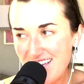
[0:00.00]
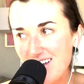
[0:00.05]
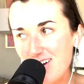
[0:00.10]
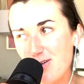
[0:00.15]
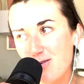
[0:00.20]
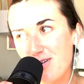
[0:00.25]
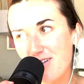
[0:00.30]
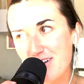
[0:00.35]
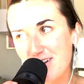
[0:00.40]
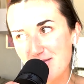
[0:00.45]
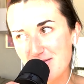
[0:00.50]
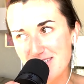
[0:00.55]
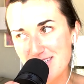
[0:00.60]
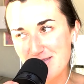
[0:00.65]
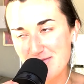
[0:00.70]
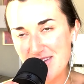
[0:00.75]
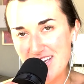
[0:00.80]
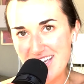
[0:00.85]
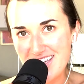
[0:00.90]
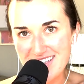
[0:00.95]
Welcome to
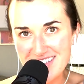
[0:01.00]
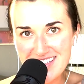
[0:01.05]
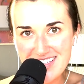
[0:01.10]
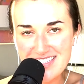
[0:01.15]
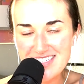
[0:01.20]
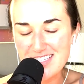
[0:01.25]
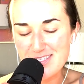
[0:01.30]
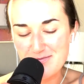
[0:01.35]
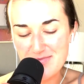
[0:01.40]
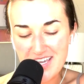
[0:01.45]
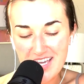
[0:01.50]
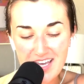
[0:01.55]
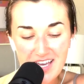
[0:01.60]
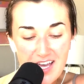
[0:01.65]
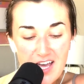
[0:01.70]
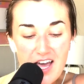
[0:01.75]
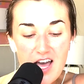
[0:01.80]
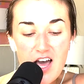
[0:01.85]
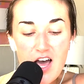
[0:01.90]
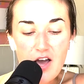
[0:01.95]
me. This is me.
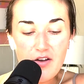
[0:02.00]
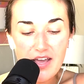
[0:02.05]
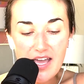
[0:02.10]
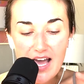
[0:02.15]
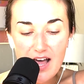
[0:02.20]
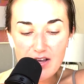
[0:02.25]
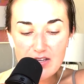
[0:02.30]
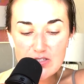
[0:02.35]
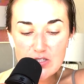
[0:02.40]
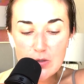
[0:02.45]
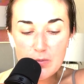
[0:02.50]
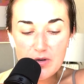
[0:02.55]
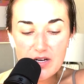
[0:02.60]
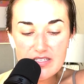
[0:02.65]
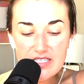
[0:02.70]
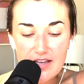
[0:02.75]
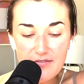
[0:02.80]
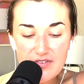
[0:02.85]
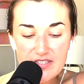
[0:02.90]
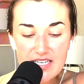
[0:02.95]
Okay. Alex Cooper has
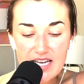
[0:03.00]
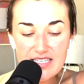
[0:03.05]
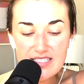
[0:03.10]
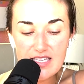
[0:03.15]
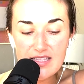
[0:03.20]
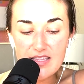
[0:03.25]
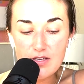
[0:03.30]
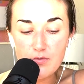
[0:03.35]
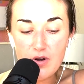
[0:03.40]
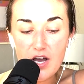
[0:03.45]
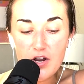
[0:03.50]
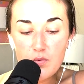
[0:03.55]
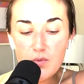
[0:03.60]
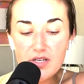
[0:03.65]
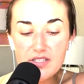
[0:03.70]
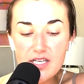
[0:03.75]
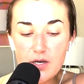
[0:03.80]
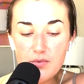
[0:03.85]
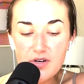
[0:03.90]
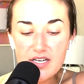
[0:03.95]
emphasized that the Unwell
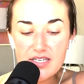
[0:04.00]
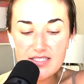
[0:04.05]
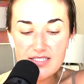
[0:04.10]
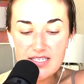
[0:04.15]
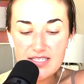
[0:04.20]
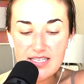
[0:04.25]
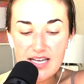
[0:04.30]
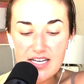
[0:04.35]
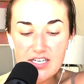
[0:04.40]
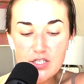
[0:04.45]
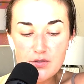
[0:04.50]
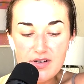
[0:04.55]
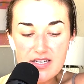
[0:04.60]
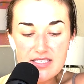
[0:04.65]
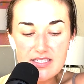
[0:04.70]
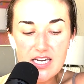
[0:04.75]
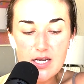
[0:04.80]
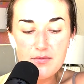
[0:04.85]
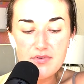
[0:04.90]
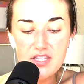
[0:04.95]
network is designed to
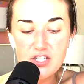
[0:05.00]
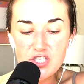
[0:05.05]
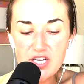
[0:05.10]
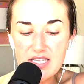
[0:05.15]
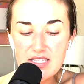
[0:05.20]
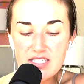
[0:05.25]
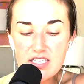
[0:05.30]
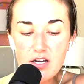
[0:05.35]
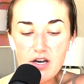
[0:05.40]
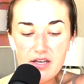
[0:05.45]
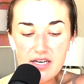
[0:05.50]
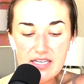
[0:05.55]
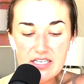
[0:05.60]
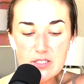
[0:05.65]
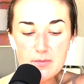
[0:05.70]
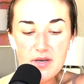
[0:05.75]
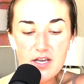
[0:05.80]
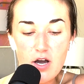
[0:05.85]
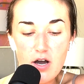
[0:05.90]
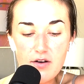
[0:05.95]
resonate with the Gen Z audience
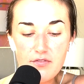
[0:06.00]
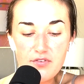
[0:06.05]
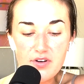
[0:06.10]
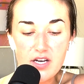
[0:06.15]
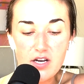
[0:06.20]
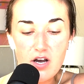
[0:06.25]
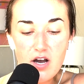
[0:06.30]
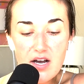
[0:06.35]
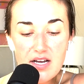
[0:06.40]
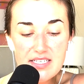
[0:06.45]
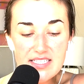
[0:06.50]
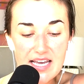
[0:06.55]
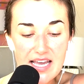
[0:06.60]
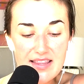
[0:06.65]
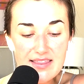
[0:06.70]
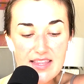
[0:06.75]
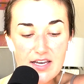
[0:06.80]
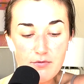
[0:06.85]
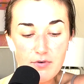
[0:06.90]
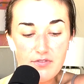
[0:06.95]
by offering
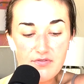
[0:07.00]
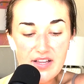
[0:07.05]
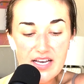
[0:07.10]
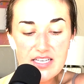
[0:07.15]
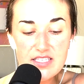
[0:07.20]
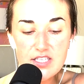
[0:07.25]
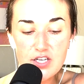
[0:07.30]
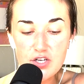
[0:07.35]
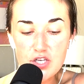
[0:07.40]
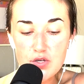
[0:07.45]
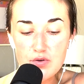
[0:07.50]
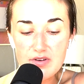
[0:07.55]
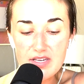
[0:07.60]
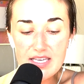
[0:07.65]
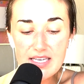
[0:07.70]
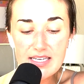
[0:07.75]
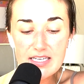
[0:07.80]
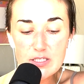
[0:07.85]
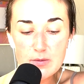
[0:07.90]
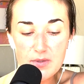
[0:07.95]
content that reflects their
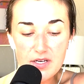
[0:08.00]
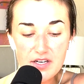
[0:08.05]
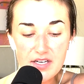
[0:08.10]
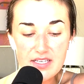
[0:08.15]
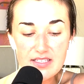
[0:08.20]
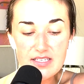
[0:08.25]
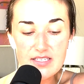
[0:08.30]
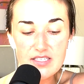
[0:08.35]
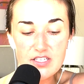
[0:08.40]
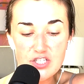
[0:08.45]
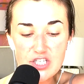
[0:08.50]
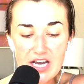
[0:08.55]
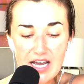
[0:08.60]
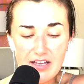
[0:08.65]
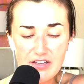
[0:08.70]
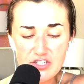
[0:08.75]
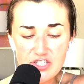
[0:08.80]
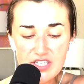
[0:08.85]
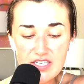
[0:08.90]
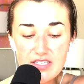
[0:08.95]
unique experiences and
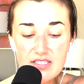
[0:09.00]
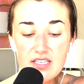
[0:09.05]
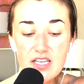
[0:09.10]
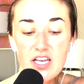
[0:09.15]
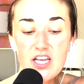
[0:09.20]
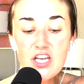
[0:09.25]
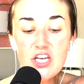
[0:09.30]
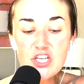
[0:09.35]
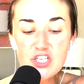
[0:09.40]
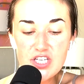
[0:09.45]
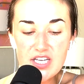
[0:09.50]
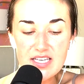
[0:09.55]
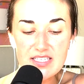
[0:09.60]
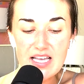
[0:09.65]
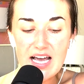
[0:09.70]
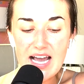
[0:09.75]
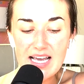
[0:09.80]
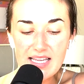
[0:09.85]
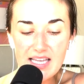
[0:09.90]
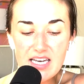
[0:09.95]
challenges. She has
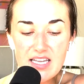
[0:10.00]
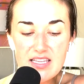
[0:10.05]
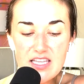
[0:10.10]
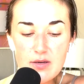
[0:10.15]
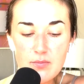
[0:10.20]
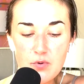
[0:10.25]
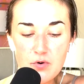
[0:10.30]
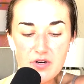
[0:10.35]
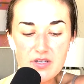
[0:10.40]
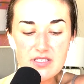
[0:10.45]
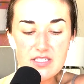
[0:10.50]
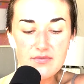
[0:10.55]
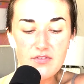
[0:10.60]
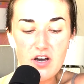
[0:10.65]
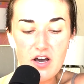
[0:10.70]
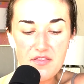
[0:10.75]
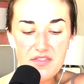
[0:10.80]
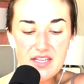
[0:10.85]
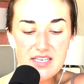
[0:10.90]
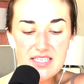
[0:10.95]
highlighted the importance of
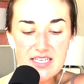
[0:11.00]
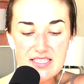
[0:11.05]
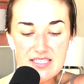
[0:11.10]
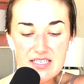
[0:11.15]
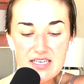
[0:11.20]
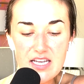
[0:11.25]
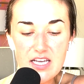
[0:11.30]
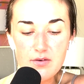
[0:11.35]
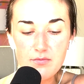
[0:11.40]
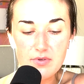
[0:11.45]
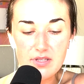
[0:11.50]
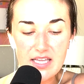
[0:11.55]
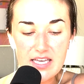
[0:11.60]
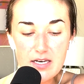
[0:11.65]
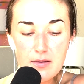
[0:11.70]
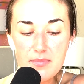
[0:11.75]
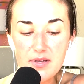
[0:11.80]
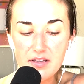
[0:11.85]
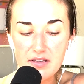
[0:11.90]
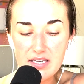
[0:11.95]
authenticity and
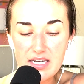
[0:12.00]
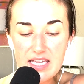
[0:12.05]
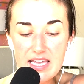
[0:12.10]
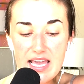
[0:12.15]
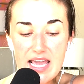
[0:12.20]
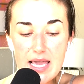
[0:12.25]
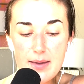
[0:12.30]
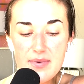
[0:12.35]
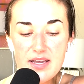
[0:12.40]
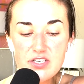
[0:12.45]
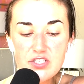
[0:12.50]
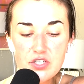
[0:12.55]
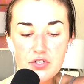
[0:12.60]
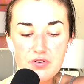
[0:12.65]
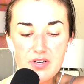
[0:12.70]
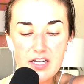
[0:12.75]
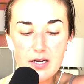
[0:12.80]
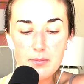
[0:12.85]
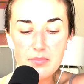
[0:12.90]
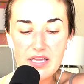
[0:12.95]
relatability, aiming to
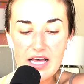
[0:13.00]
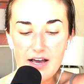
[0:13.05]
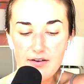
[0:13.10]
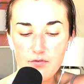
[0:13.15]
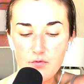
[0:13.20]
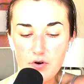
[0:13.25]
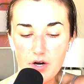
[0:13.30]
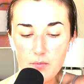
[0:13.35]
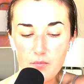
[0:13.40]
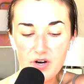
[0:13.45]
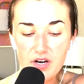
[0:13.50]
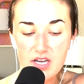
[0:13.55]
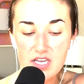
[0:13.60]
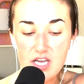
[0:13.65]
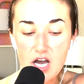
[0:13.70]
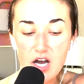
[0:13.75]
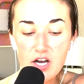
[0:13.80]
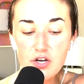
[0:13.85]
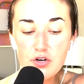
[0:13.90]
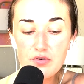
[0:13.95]
create a platform where
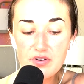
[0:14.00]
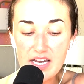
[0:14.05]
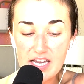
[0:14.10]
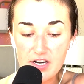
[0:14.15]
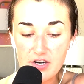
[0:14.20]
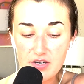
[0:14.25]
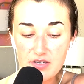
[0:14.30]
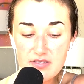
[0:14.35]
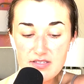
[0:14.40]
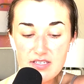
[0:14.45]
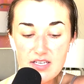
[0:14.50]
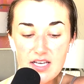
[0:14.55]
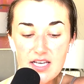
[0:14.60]
young creators